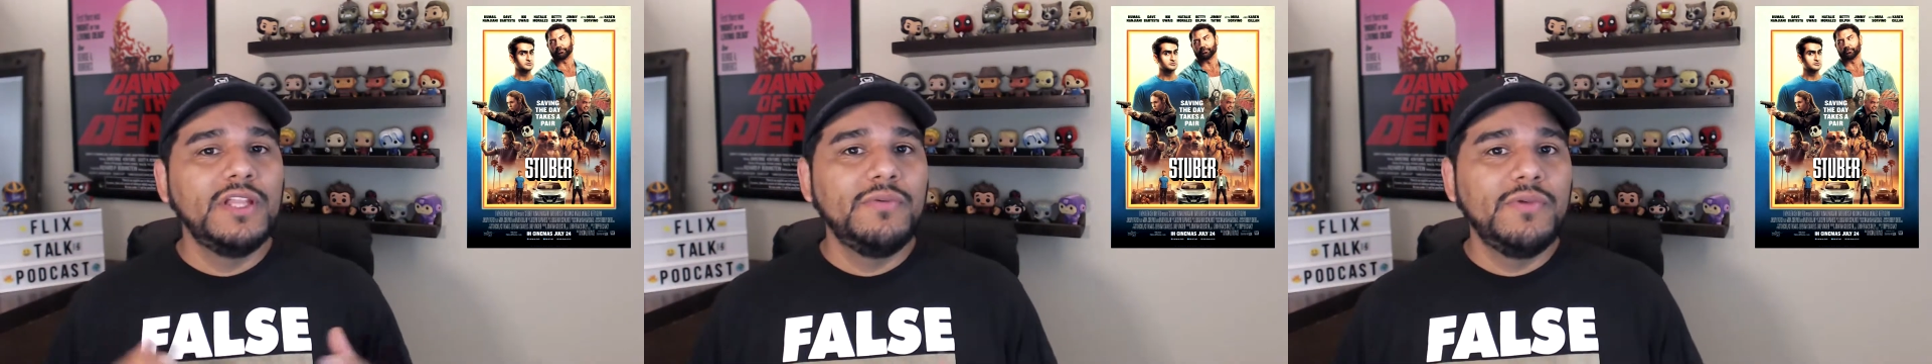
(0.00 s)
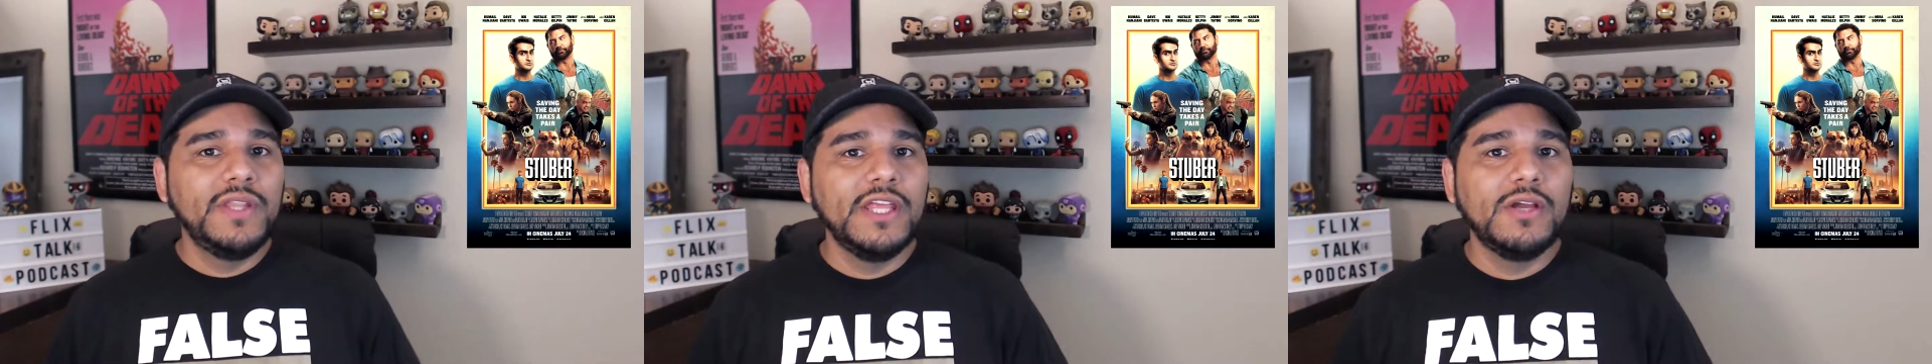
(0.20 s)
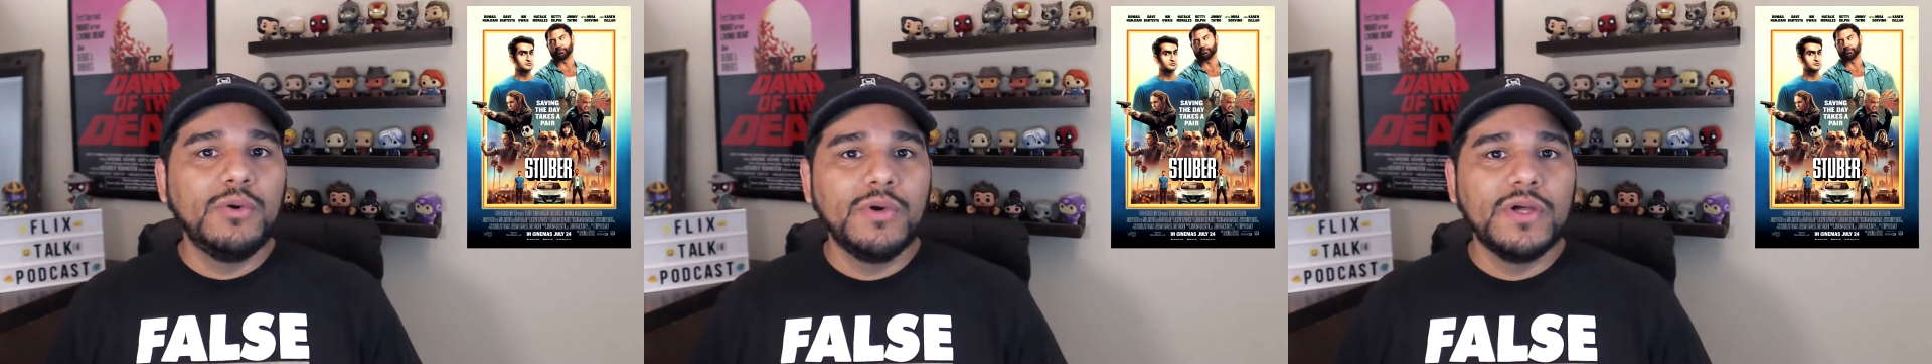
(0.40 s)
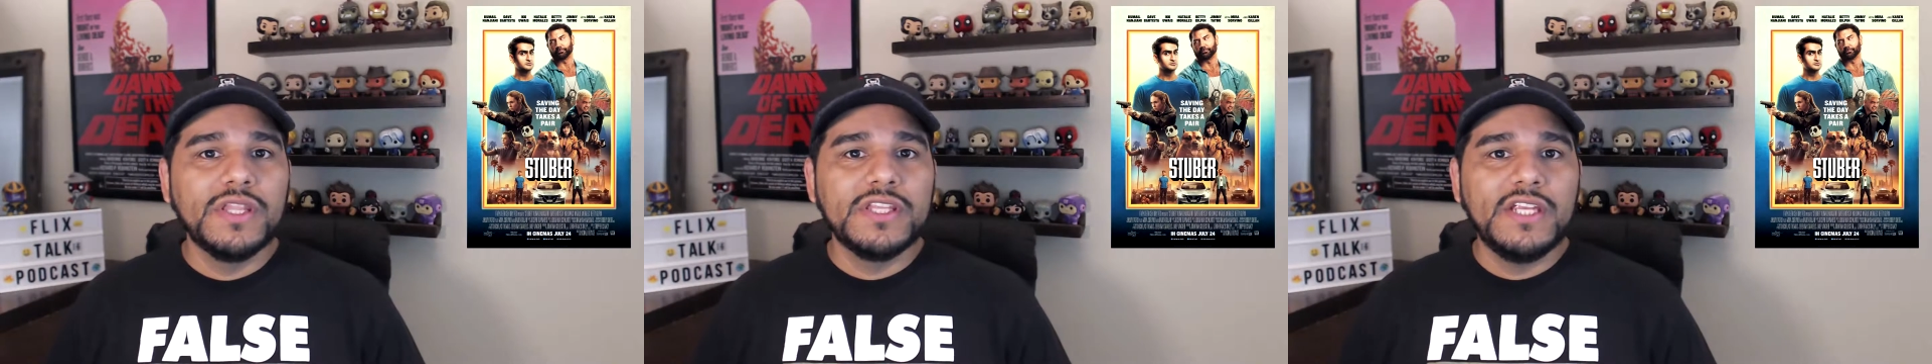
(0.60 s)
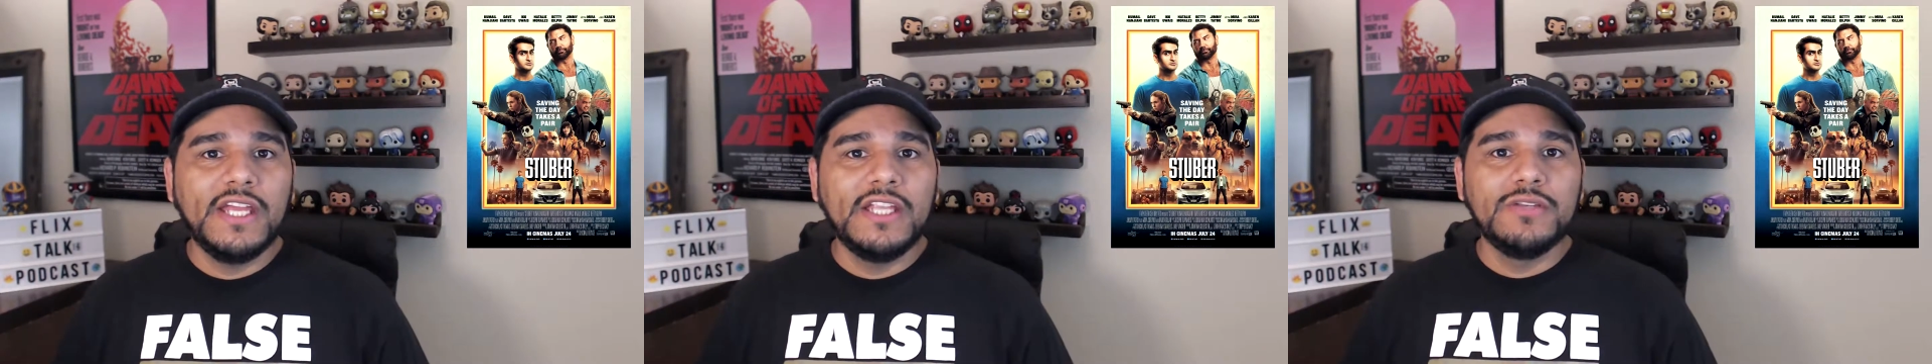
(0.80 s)
really cool
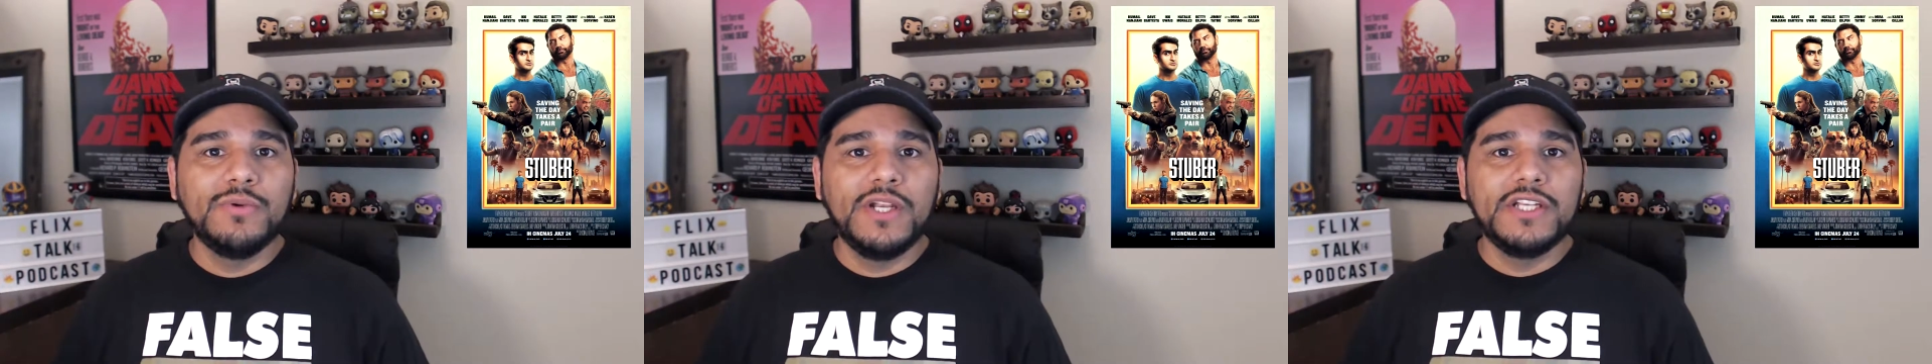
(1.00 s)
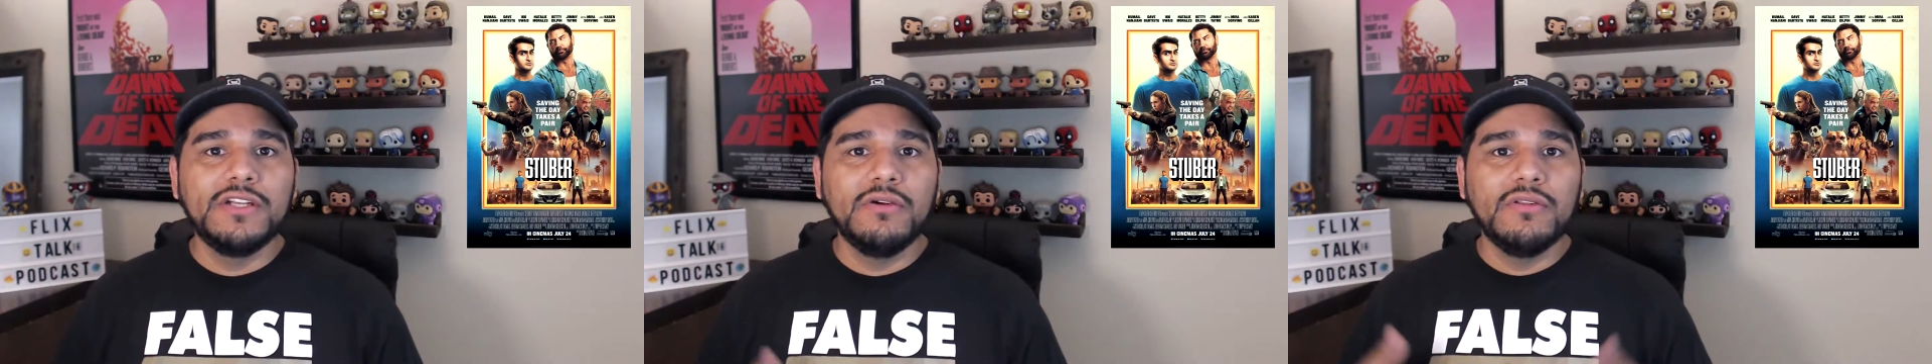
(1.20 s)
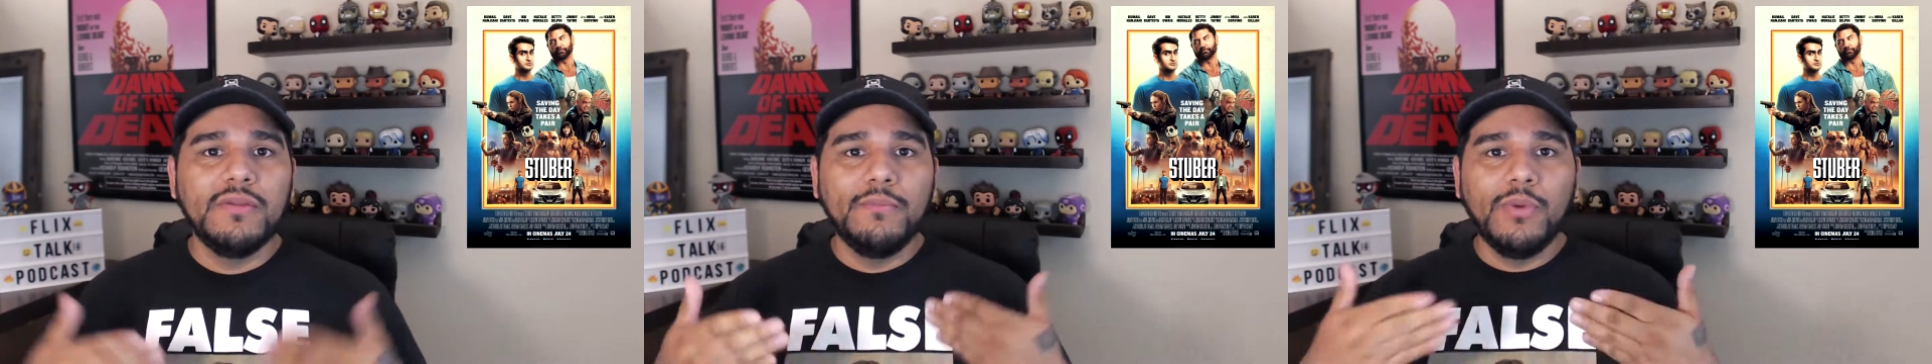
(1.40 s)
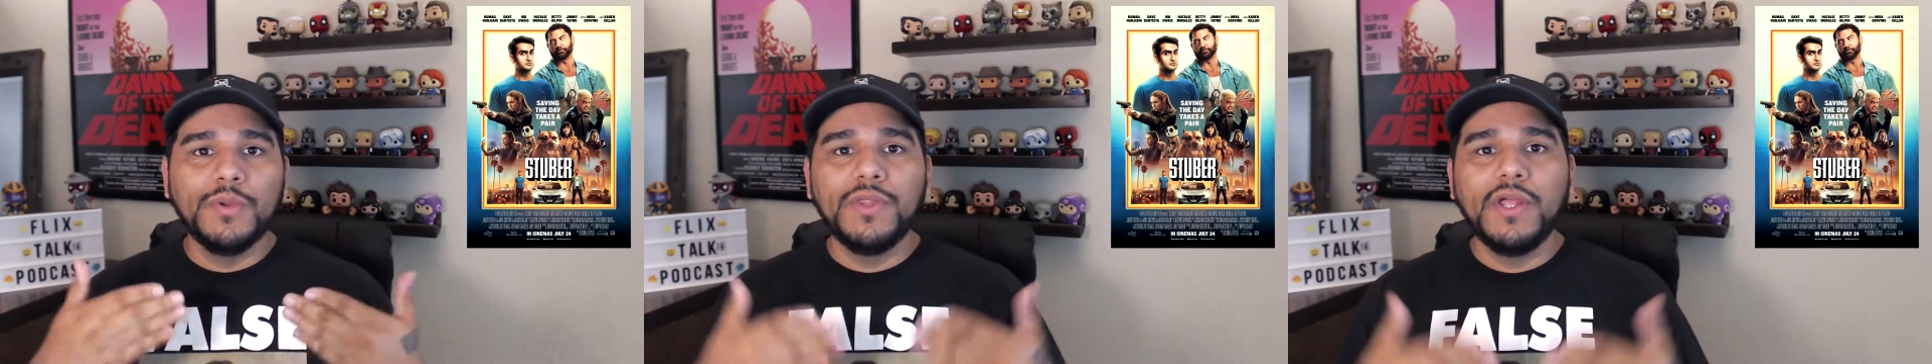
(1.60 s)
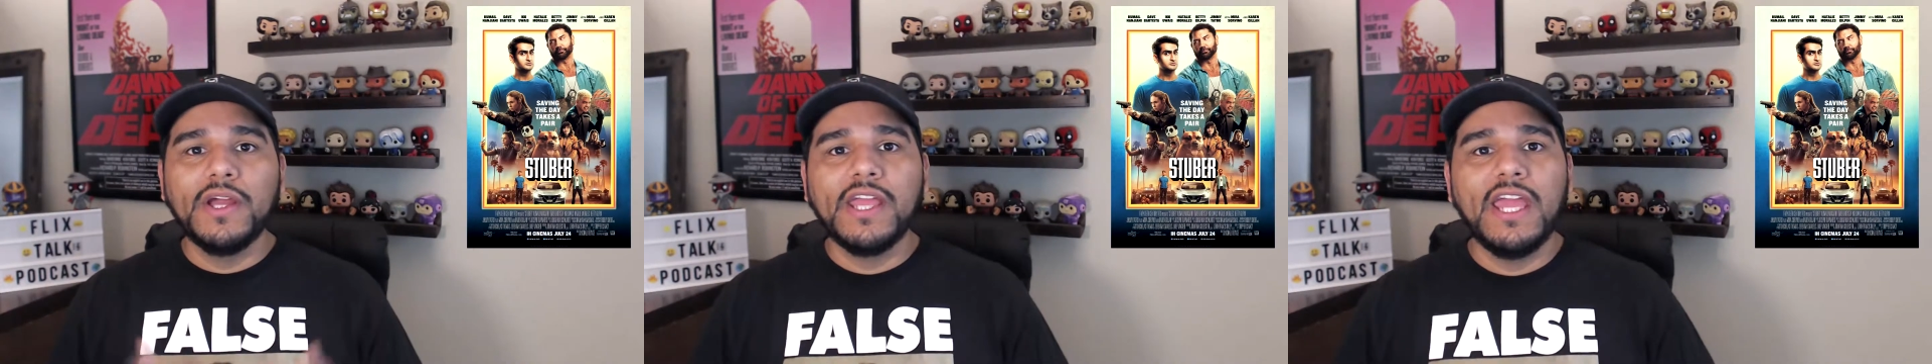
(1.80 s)
exchange when it shows them both
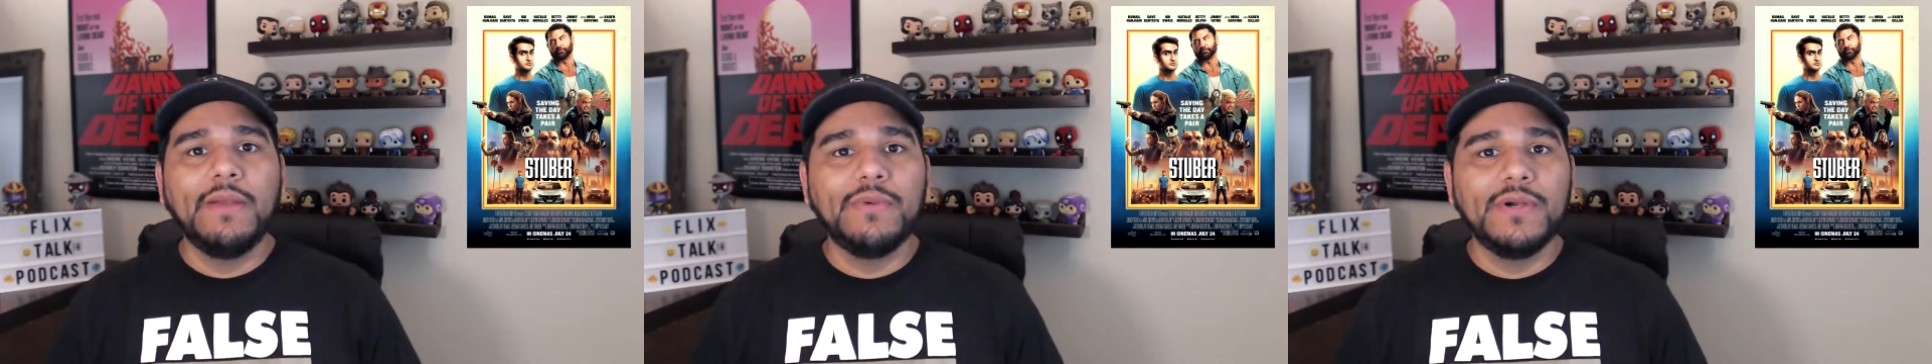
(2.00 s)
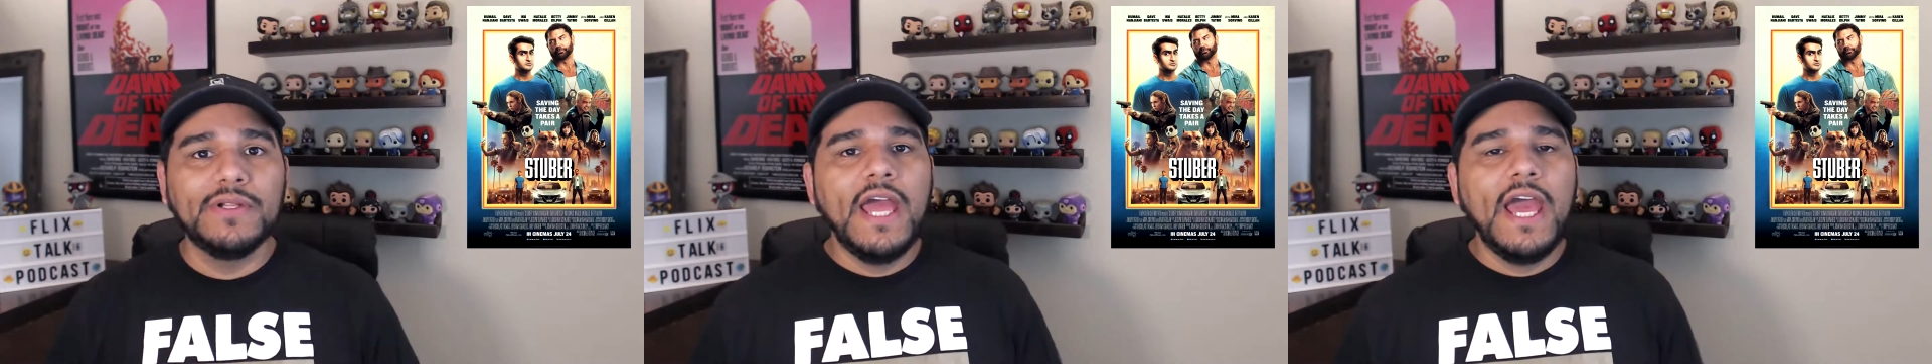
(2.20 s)
on camera.